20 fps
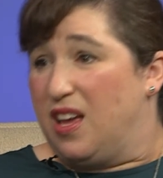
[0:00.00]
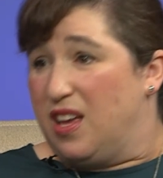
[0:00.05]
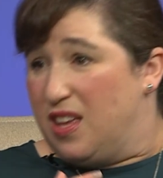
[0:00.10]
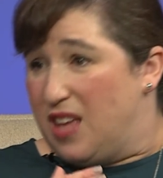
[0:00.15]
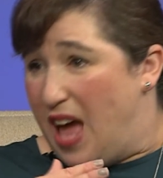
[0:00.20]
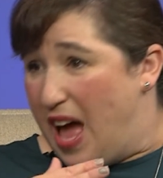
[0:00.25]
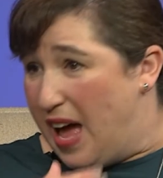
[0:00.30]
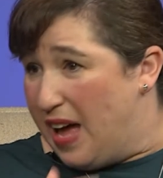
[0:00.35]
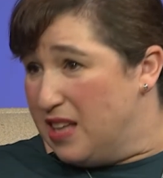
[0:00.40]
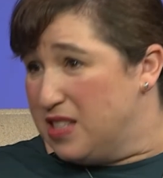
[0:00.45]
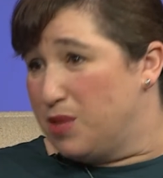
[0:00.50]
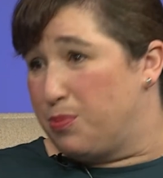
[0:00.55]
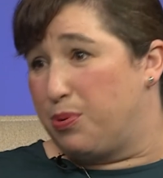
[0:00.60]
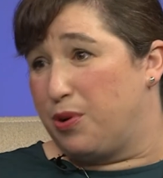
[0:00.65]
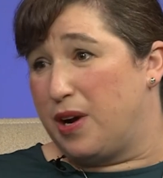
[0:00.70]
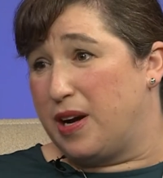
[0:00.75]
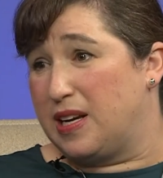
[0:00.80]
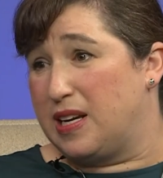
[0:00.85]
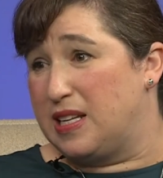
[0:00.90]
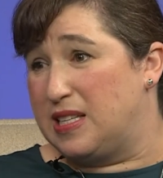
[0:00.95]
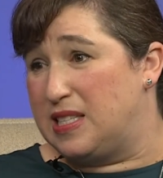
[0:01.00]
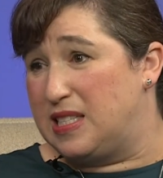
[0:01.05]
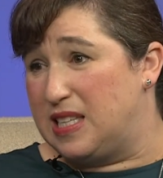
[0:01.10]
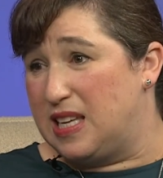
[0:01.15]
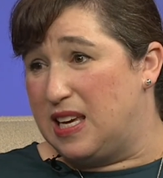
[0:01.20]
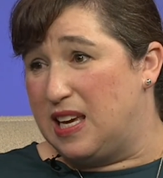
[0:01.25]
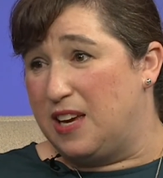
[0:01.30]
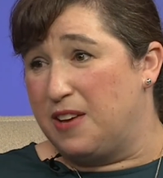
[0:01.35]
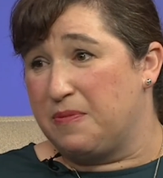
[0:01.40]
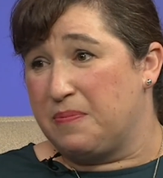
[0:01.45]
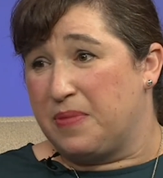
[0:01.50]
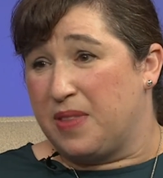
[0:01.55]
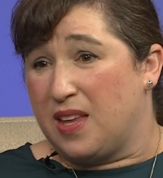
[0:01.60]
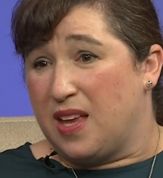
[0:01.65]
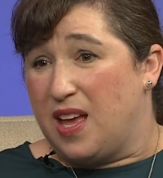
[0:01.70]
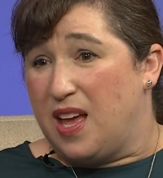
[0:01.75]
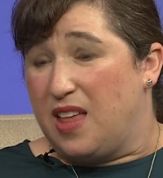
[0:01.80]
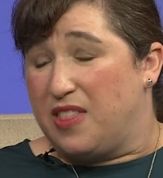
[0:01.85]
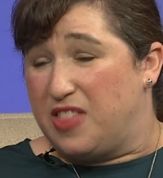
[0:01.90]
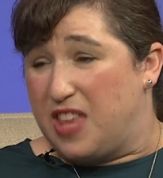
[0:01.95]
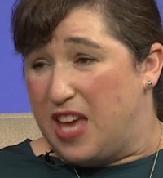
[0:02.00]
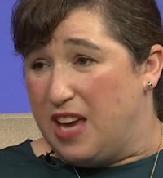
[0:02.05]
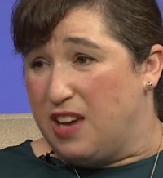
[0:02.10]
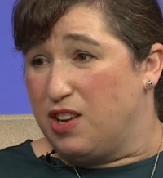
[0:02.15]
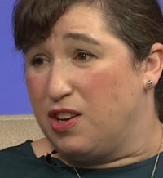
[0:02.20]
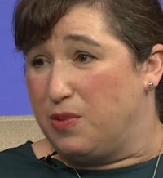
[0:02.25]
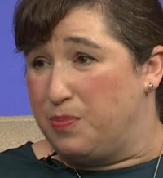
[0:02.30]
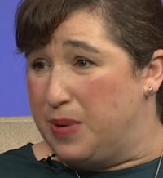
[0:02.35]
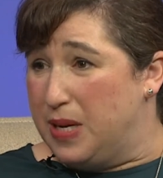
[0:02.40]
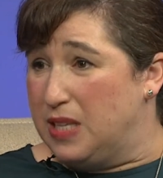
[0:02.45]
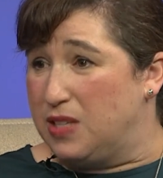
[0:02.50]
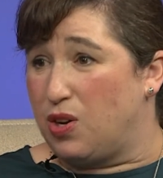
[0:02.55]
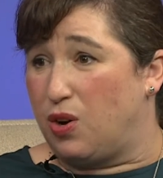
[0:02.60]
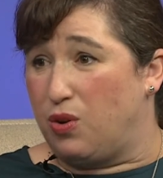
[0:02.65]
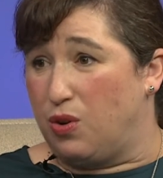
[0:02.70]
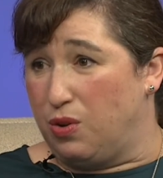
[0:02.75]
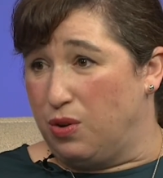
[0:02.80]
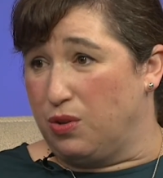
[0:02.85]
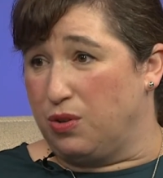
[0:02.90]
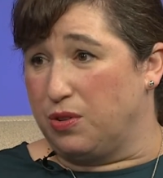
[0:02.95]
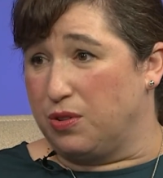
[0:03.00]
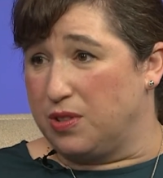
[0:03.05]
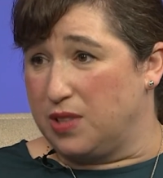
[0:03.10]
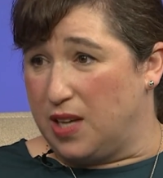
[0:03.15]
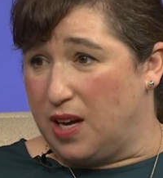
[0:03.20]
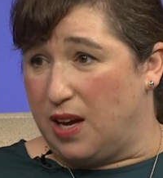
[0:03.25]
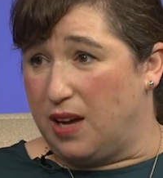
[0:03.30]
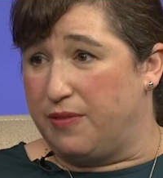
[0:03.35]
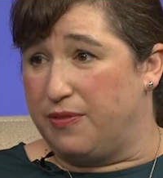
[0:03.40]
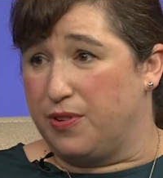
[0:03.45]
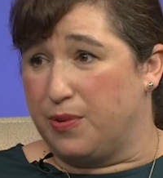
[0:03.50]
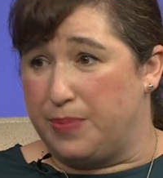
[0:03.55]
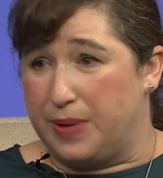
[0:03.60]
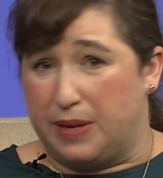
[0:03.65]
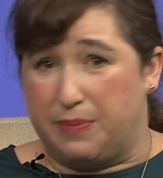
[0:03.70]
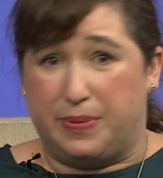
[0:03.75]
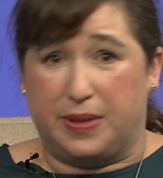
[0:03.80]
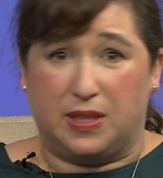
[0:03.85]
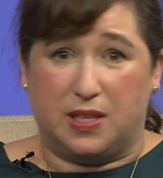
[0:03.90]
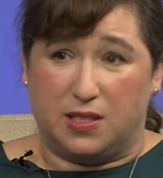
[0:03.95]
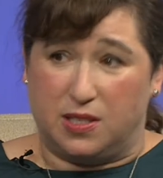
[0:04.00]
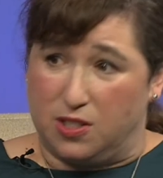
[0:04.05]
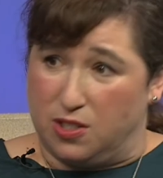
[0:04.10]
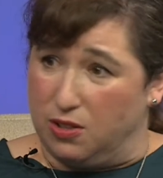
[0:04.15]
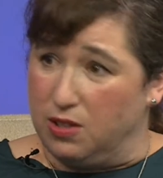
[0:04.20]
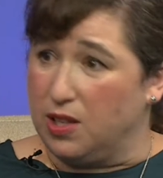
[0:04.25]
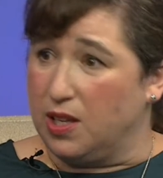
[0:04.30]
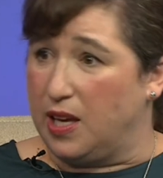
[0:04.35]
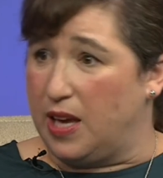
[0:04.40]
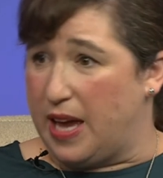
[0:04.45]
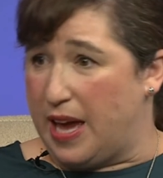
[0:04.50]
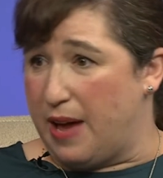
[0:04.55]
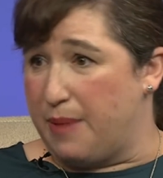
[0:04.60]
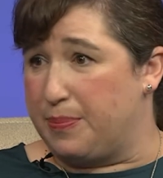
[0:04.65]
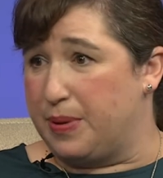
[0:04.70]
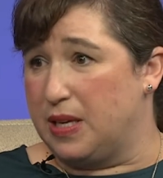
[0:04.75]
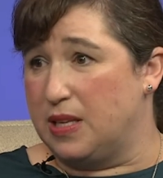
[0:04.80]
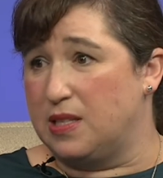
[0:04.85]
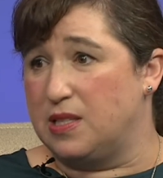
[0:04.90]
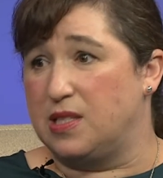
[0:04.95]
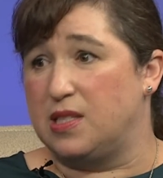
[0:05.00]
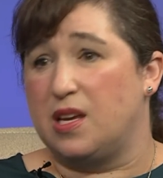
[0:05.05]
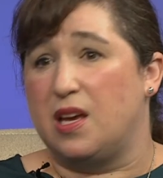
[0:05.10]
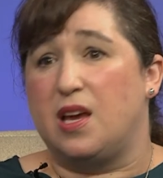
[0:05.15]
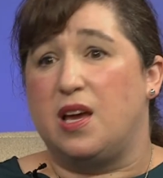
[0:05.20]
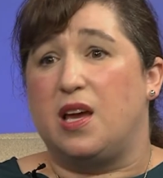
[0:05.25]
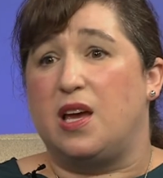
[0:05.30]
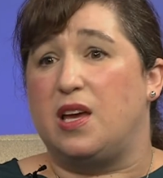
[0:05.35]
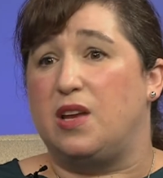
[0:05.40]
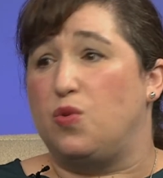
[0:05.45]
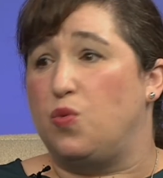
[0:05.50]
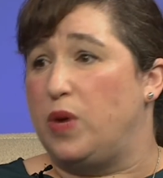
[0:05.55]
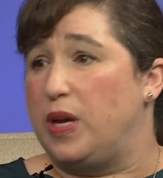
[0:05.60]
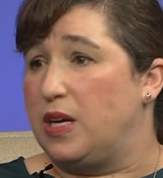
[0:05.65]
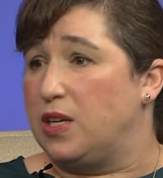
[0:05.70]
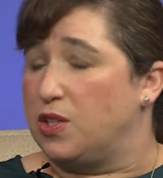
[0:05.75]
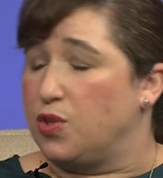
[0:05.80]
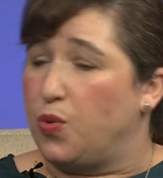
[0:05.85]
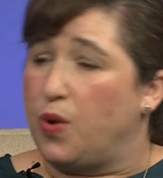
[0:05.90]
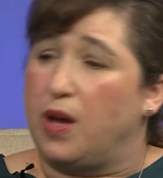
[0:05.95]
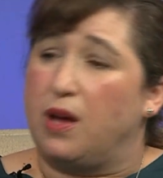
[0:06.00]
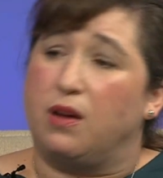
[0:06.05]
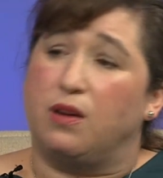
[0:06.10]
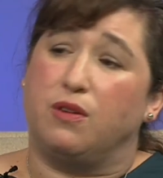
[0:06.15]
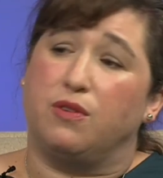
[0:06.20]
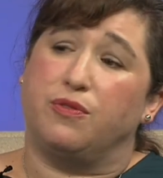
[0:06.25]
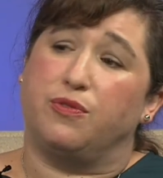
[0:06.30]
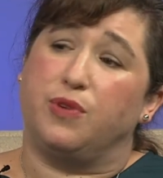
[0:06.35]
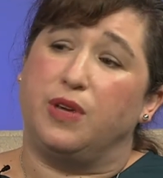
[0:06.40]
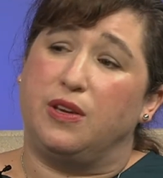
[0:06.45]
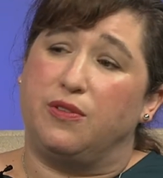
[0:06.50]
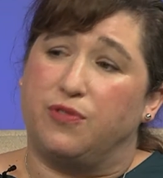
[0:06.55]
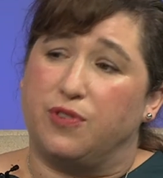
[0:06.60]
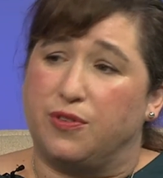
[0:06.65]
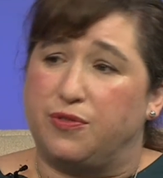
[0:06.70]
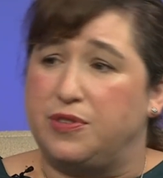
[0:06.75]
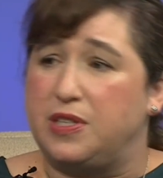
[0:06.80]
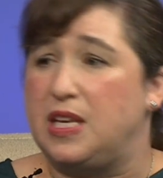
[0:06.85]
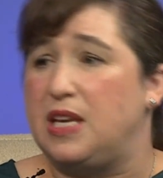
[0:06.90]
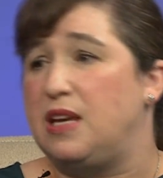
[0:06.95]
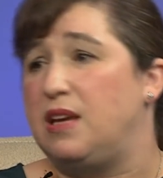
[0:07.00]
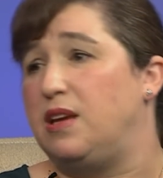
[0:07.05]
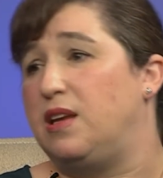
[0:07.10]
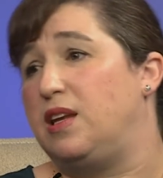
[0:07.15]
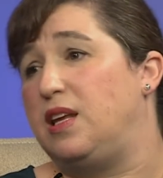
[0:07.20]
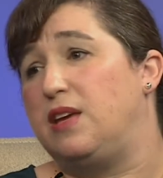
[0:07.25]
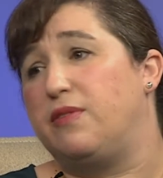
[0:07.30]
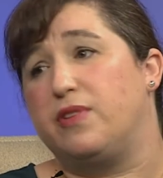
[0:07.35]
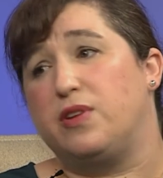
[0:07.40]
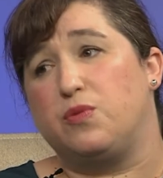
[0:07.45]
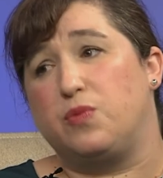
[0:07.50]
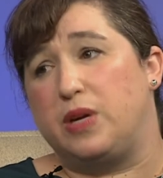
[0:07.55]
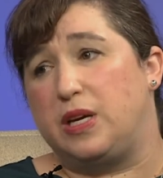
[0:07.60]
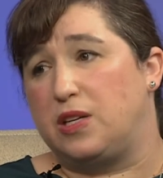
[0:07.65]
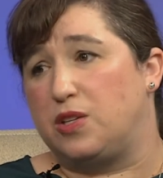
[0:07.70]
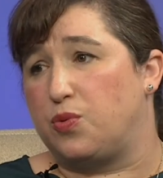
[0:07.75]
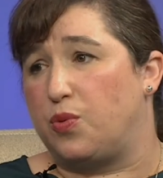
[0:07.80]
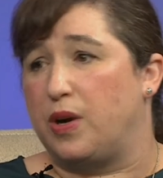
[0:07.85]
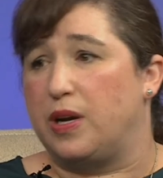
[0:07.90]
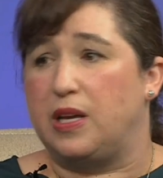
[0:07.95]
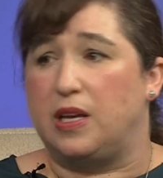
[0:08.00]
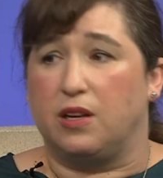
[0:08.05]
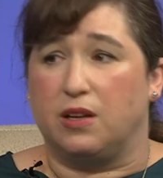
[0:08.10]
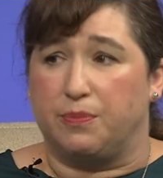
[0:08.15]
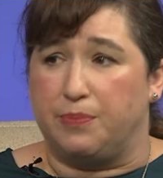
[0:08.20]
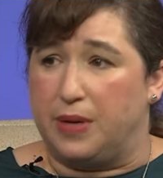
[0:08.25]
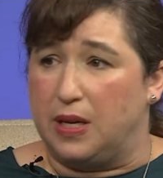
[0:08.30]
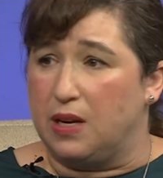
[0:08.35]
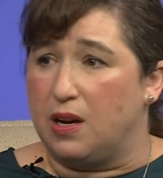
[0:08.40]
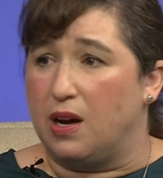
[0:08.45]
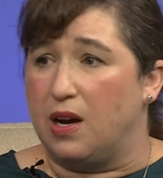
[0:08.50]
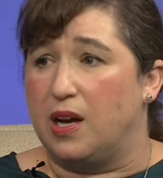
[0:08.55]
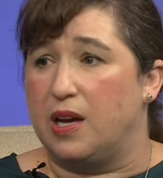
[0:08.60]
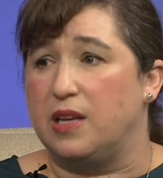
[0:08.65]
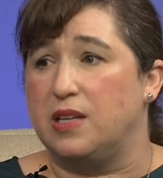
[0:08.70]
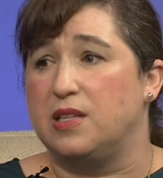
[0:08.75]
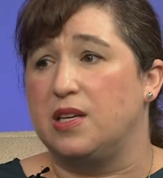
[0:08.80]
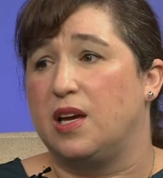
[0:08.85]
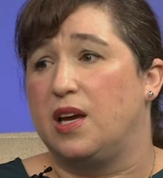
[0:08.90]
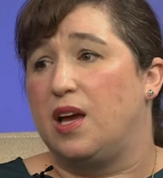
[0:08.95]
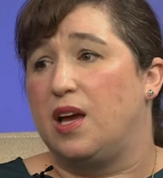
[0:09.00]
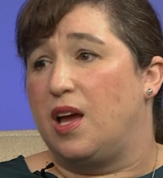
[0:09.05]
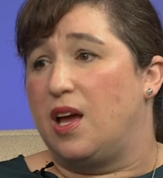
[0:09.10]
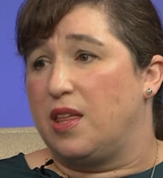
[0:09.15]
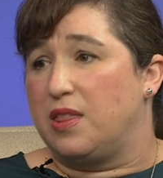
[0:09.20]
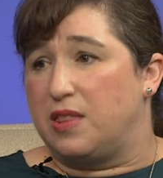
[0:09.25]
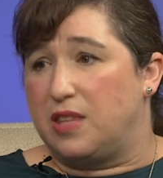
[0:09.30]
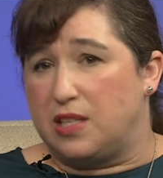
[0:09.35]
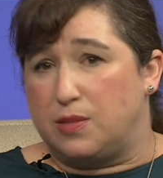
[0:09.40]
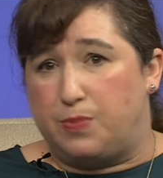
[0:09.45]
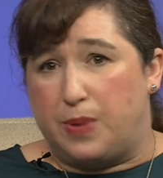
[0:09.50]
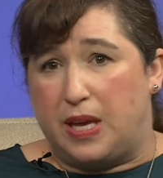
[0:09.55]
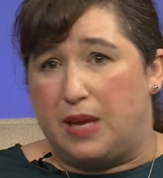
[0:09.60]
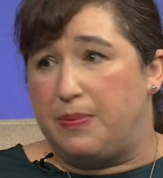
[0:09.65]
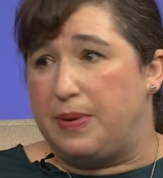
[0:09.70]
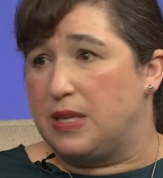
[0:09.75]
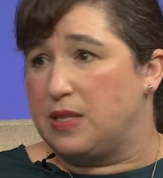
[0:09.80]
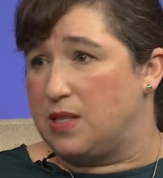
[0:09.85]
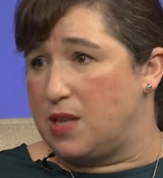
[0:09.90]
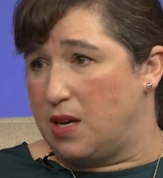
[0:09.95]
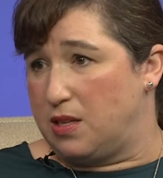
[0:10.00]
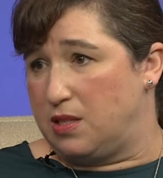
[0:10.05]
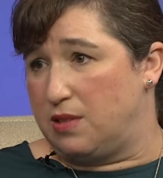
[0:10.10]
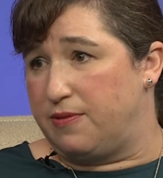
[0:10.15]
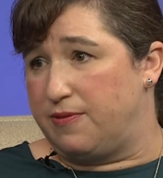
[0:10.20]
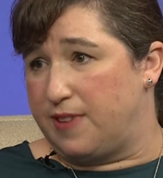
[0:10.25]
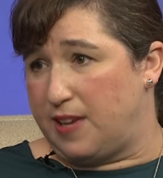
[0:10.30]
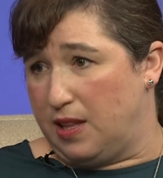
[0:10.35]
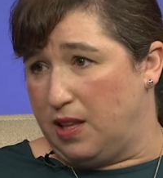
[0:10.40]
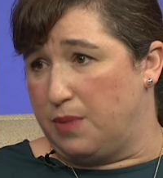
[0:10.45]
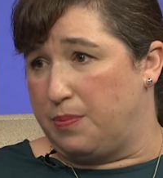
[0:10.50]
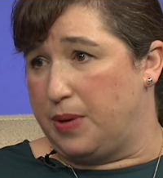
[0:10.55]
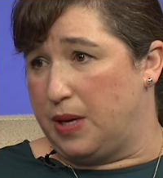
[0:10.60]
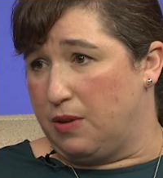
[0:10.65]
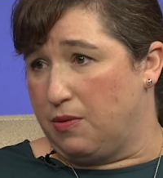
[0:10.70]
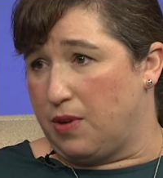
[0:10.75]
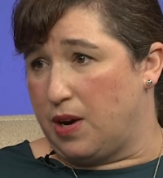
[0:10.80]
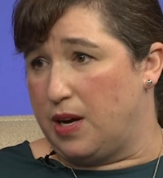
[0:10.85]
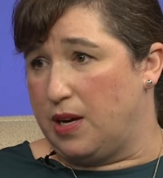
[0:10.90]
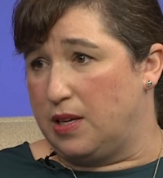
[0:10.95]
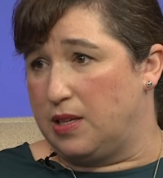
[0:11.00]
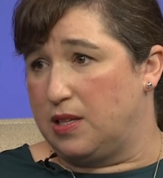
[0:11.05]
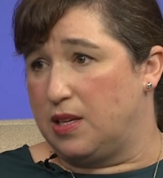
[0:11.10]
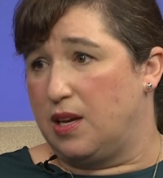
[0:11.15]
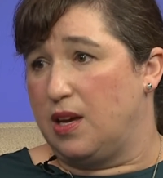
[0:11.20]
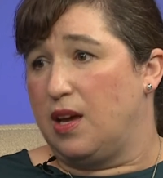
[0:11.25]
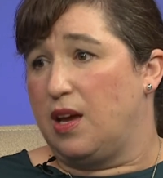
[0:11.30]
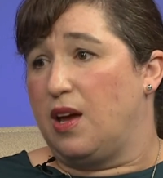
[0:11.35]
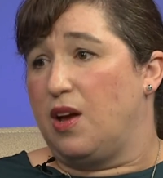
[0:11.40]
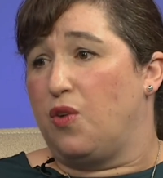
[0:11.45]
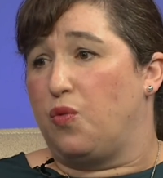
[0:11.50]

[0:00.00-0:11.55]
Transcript: has a pregnancy, they could be told, God forbid, but this certainly happens, in week 12, week 15, even week 20 and beyond, this baby is not developing right. Yeah.